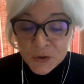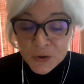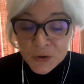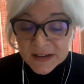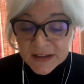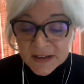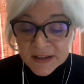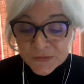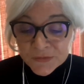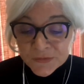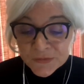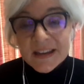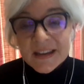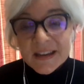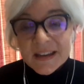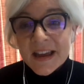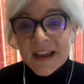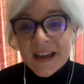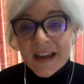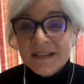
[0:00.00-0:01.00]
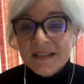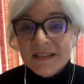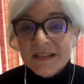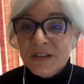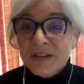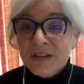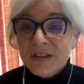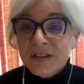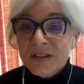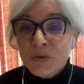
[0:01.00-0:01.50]
US recognized
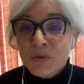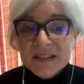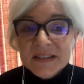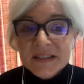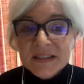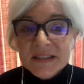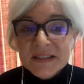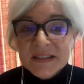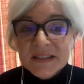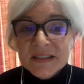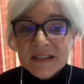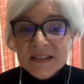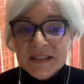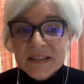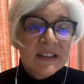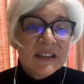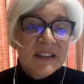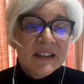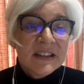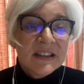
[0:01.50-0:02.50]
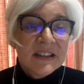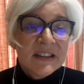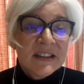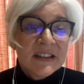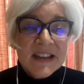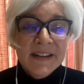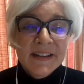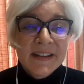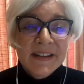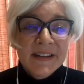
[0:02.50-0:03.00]
as a UNESCO City of
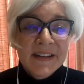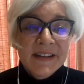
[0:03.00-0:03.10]
Design?